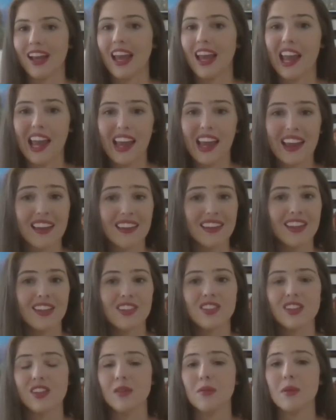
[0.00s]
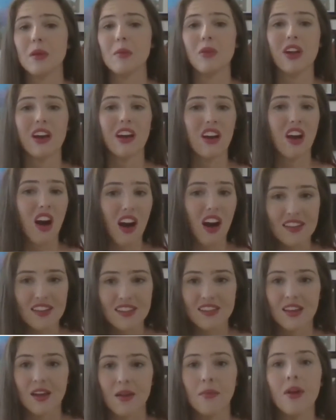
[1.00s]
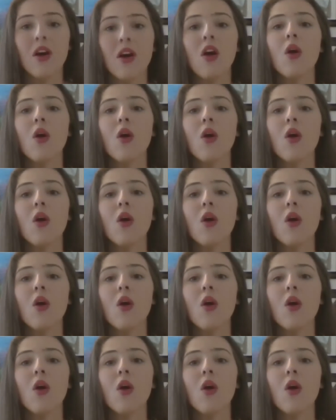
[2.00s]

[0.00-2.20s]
hey, these are the people that are awesome.